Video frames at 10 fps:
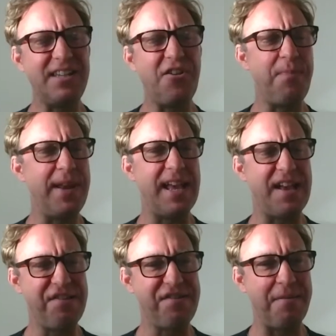you've been
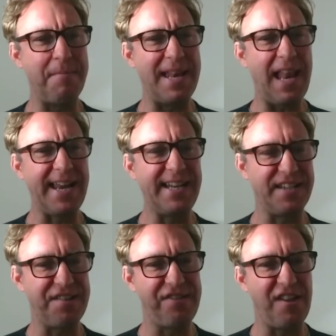at
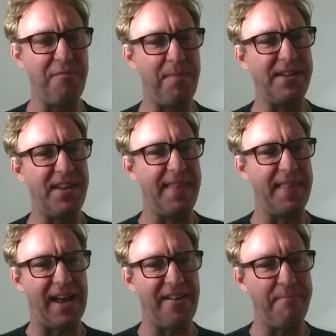Similitas, so you've been doing a
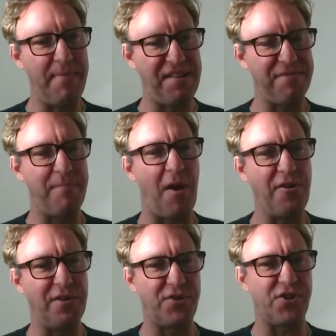kind of mixed
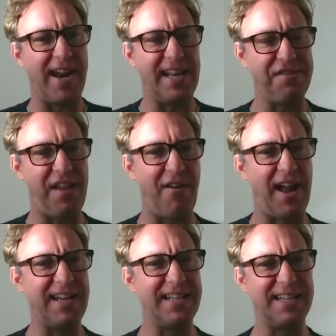mode of training, is that
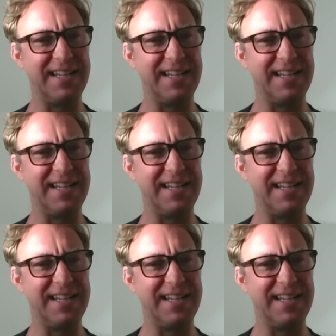right?